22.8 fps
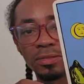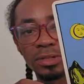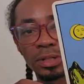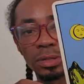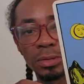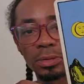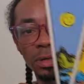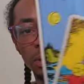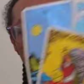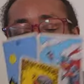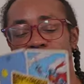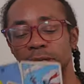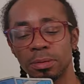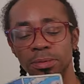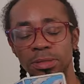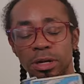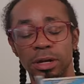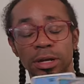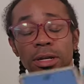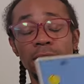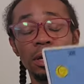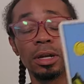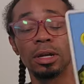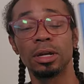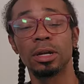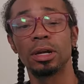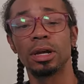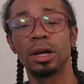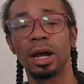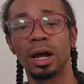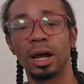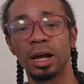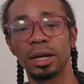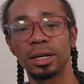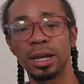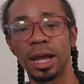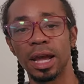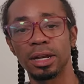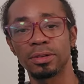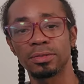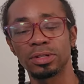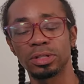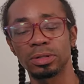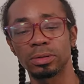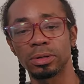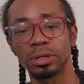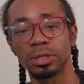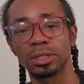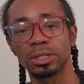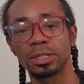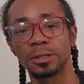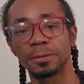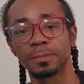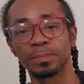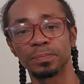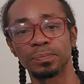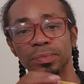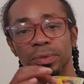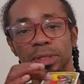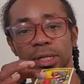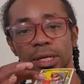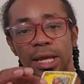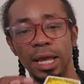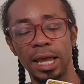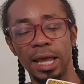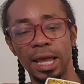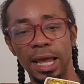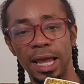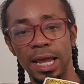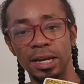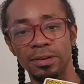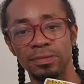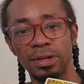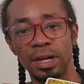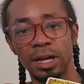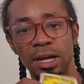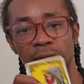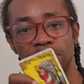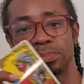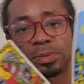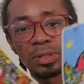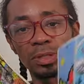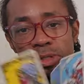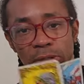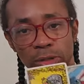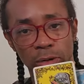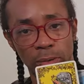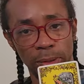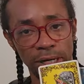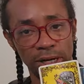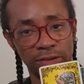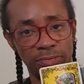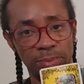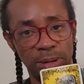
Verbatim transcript: of Swords, I'm sorry, uh, Knight of Swords, Eight of Cups, Queen of